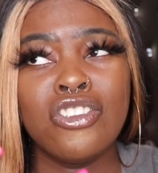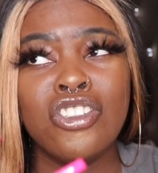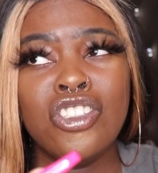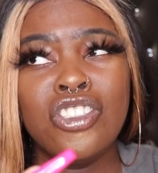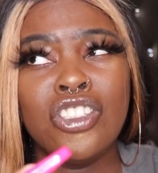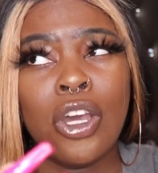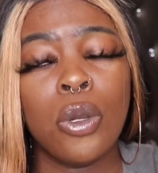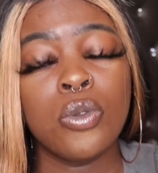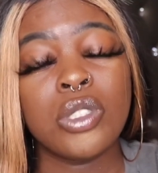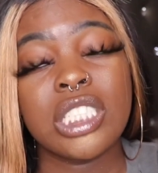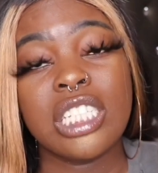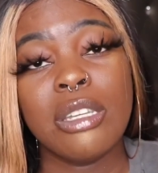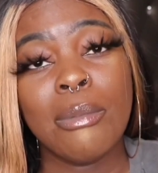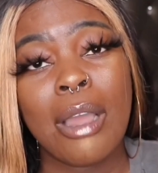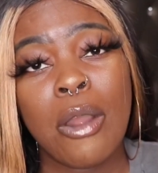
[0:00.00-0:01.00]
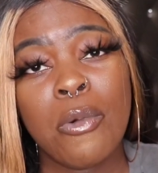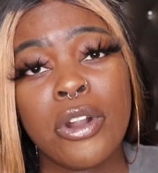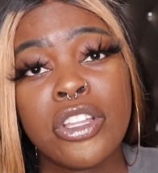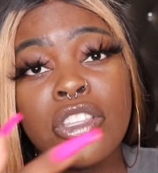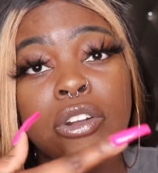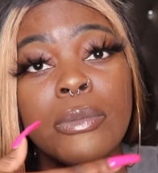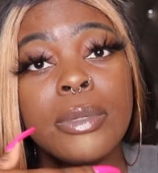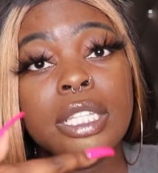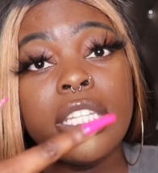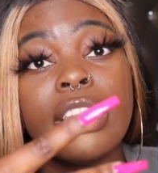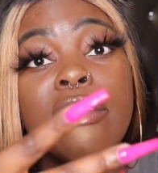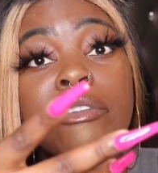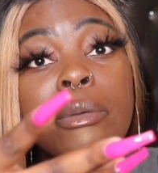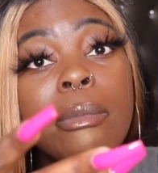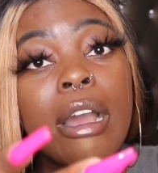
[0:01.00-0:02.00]
don't see my worth or
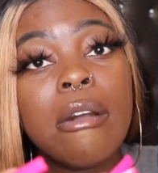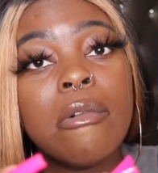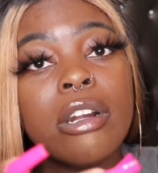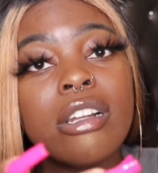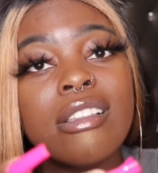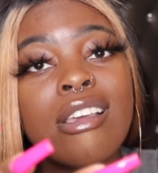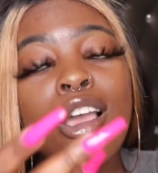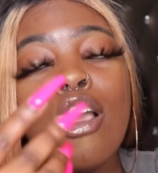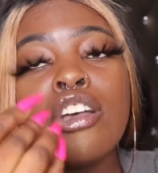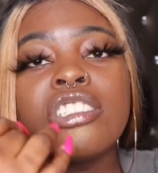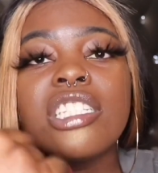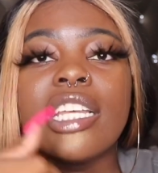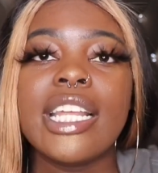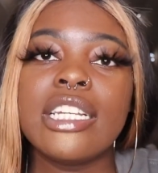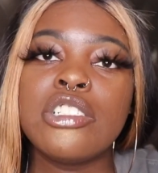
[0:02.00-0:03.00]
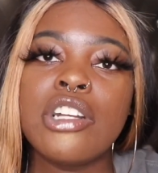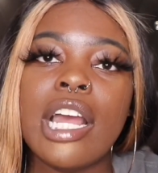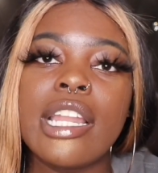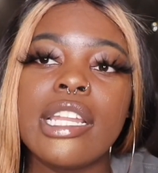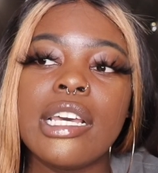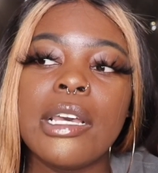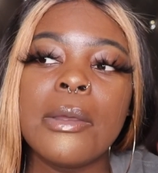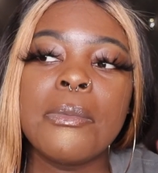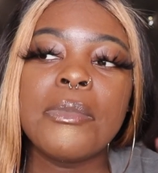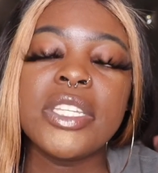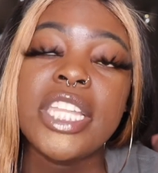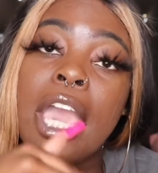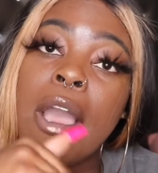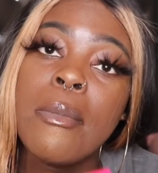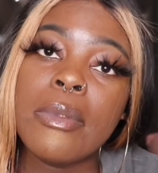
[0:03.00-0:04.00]
believe in my worth so they try to
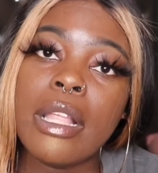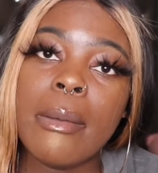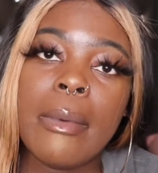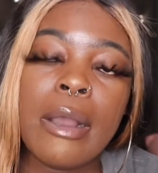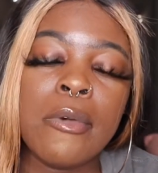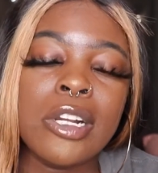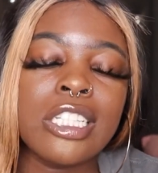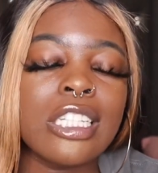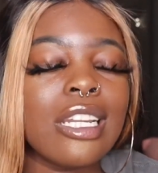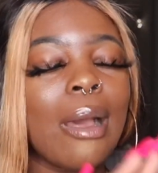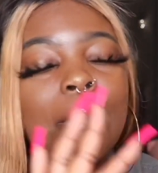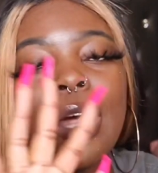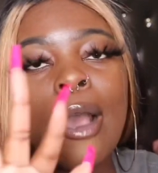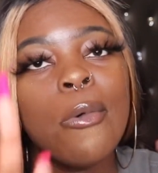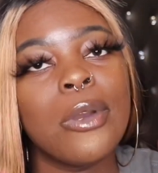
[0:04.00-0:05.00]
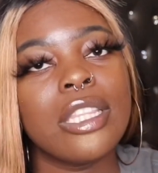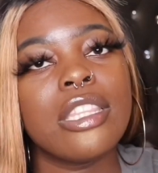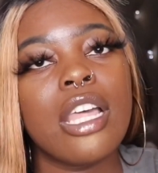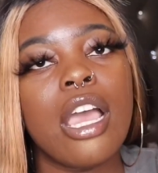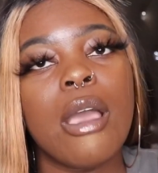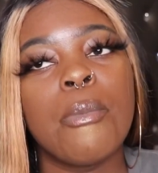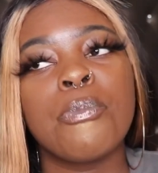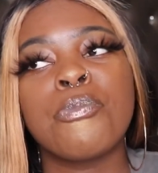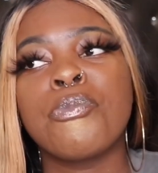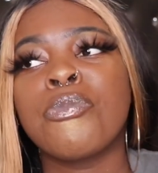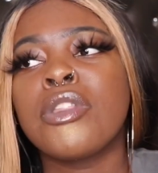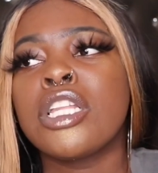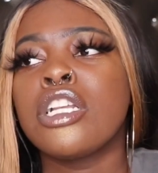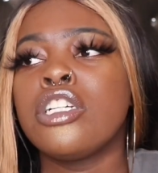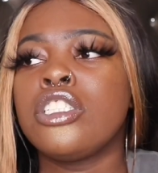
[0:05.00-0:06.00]
downplay my worth and i'm not with that
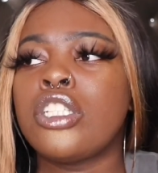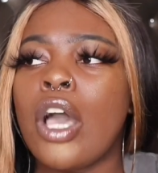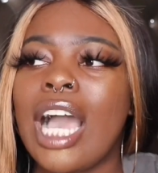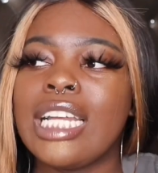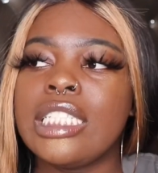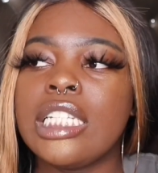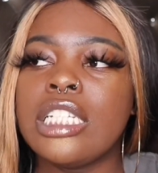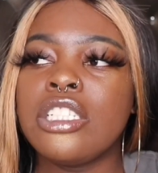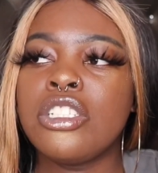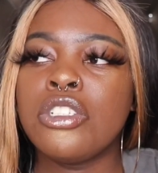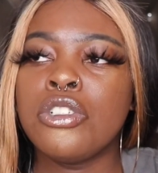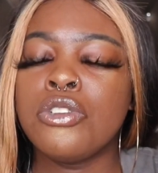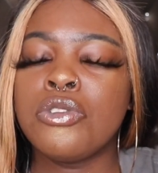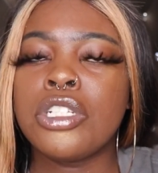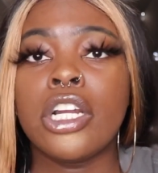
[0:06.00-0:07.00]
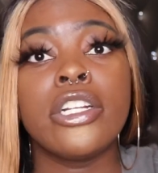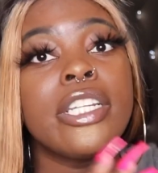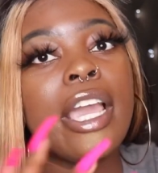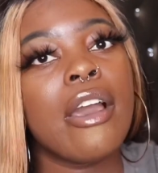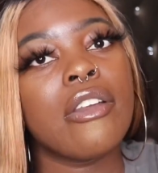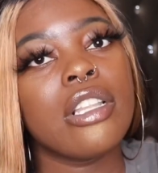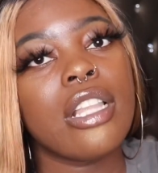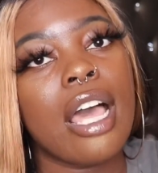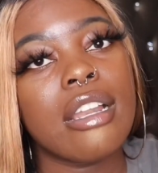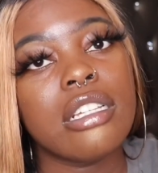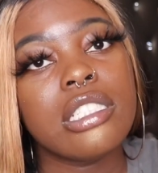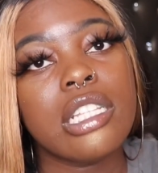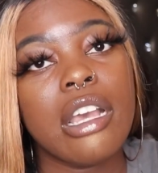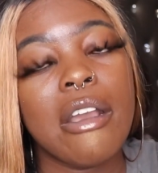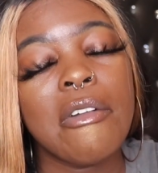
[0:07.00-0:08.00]
so i tend to turn down a lot of
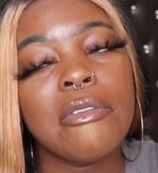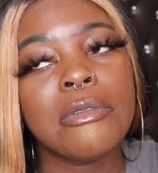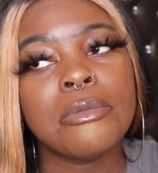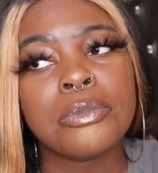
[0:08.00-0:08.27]
stuff